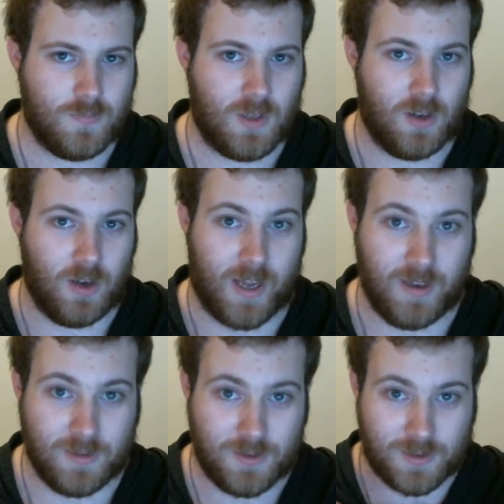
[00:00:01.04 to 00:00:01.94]
Okay,
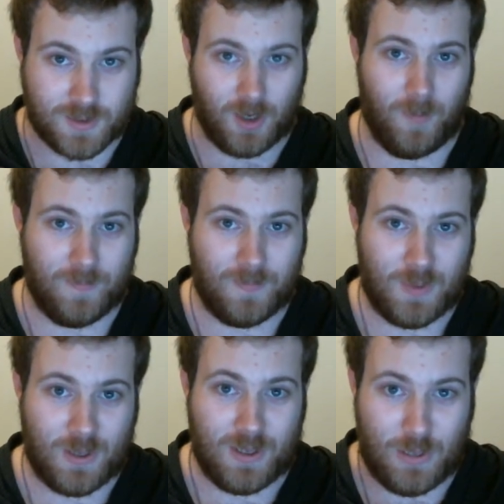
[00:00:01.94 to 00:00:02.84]
stop.
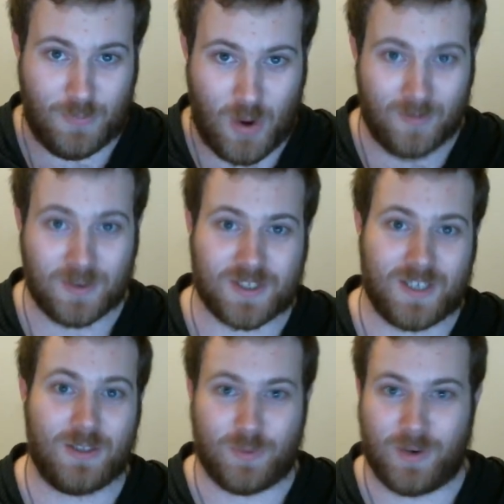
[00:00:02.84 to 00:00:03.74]
If you haven't seen
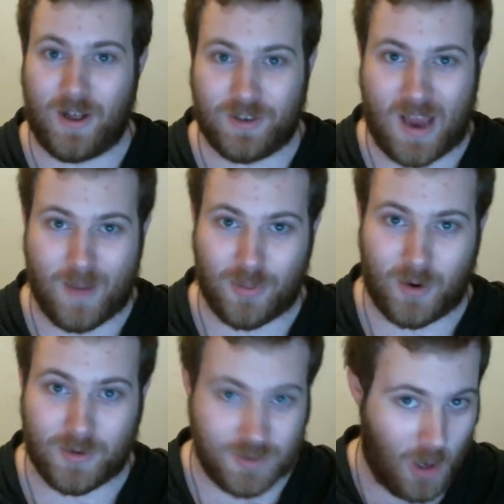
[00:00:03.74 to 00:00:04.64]
the finale to Game of
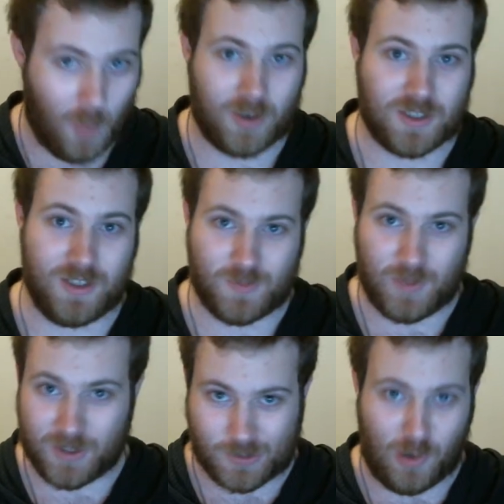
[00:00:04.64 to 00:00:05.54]
Thrones, don't watch this
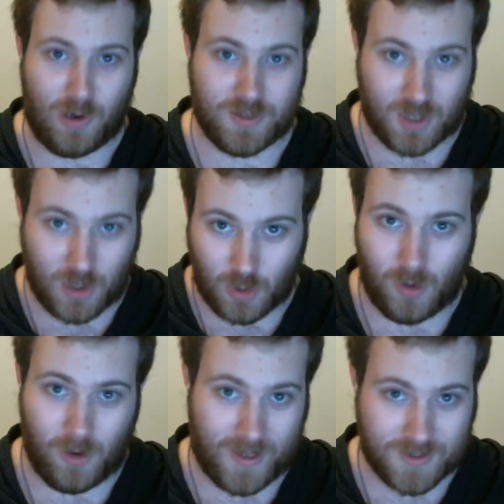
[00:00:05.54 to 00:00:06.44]
because spoilers
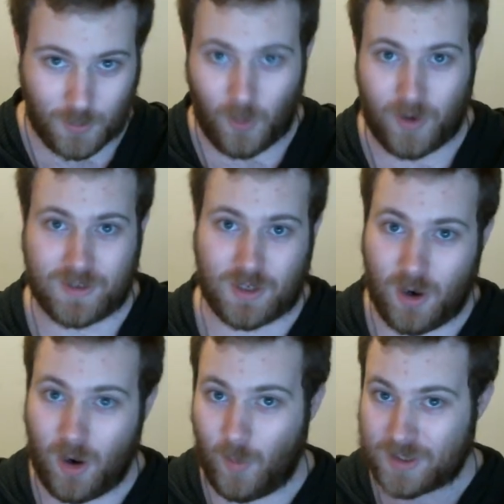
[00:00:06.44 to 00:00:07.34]
galore. That's a warning. So go
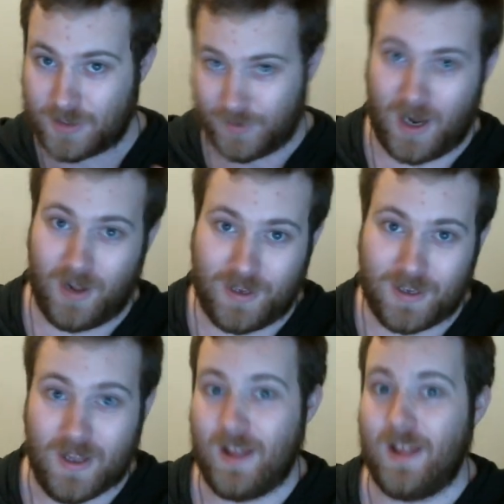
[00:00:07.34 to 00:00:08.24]
and watch the finale,
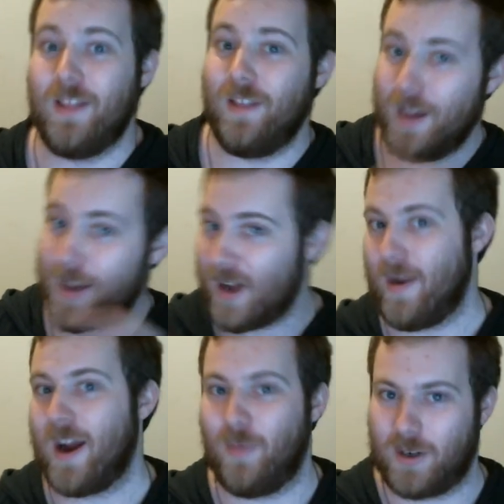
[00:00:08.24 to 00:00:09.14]
then come
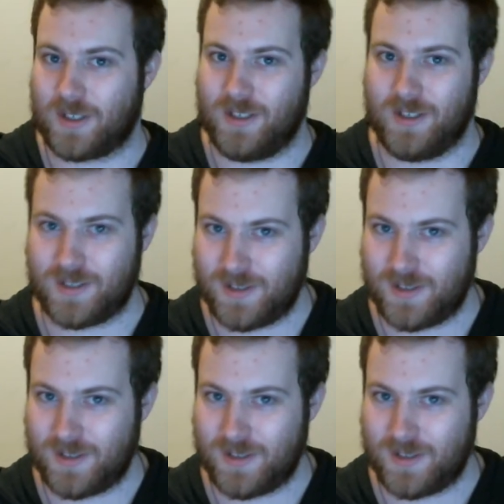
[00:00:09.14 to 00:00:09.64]
back and watch this.